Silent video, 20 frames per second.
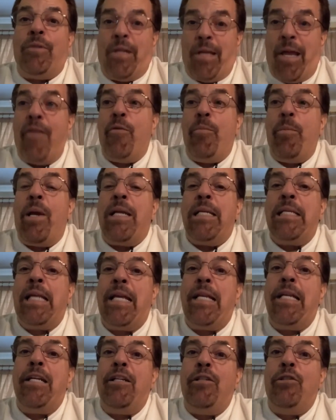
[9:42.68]
everybody's
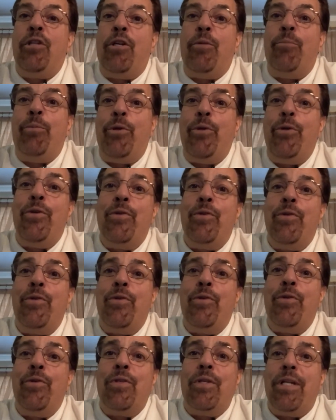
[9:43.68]
getting into computers
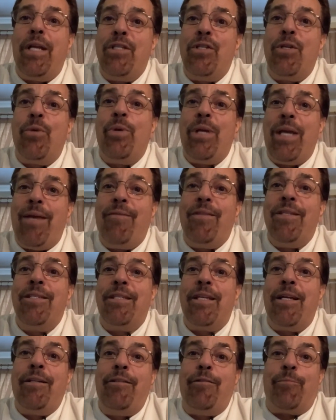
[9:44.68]
today, so we have to
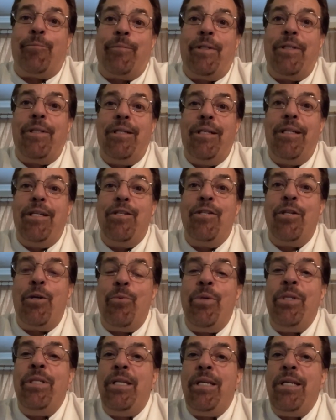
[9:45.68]
sell them. So
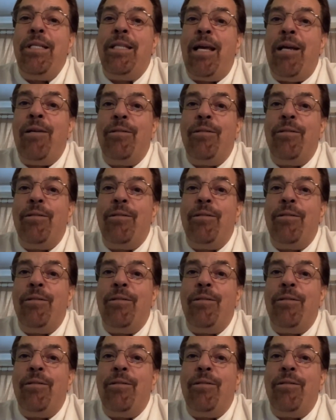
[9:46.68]
yeah. we did that.